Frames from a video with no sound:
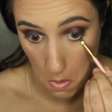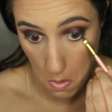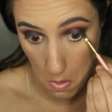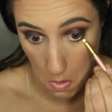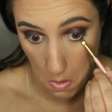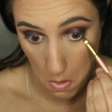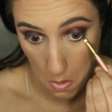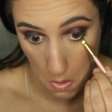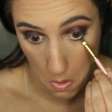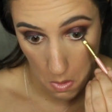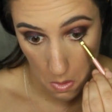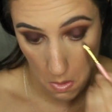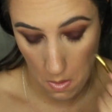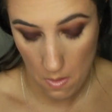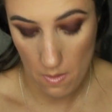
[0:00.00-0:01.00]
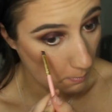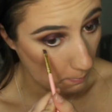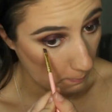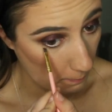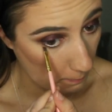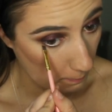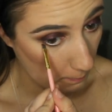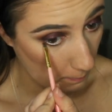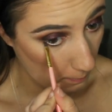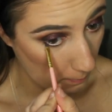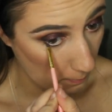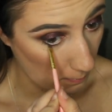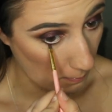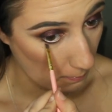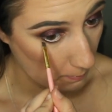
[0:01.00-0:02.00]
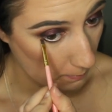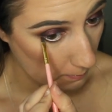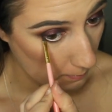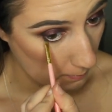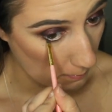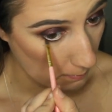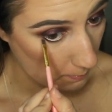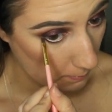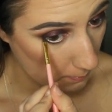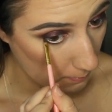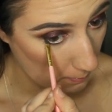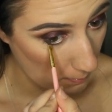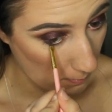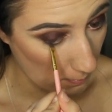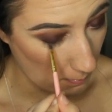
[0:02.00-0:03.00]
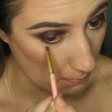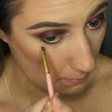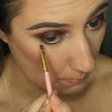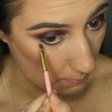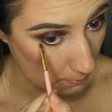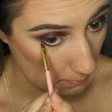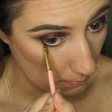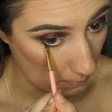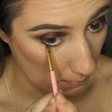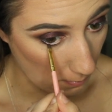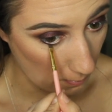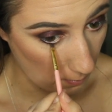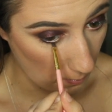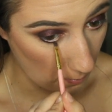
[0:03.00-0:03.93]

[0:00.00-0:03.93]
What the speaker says: (no one is talking)